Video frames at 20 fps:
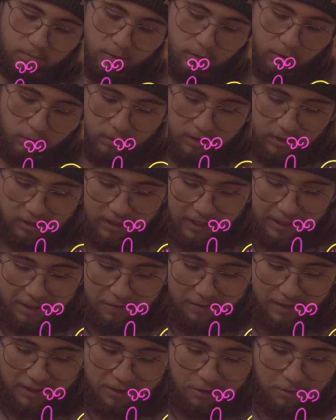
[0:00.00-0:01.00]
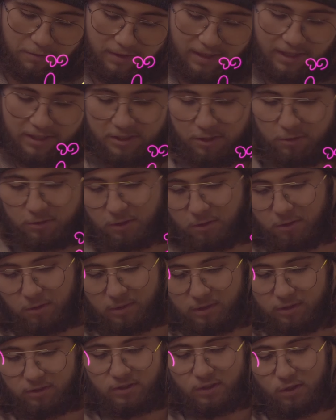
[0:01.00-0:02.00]
you know, the sine of x over x is also
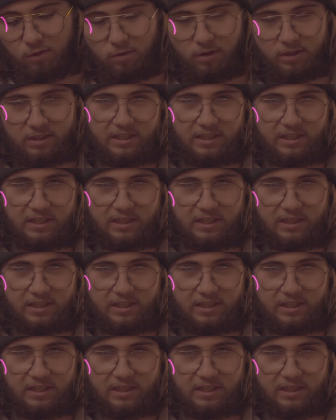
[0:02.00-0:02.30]
going to 0.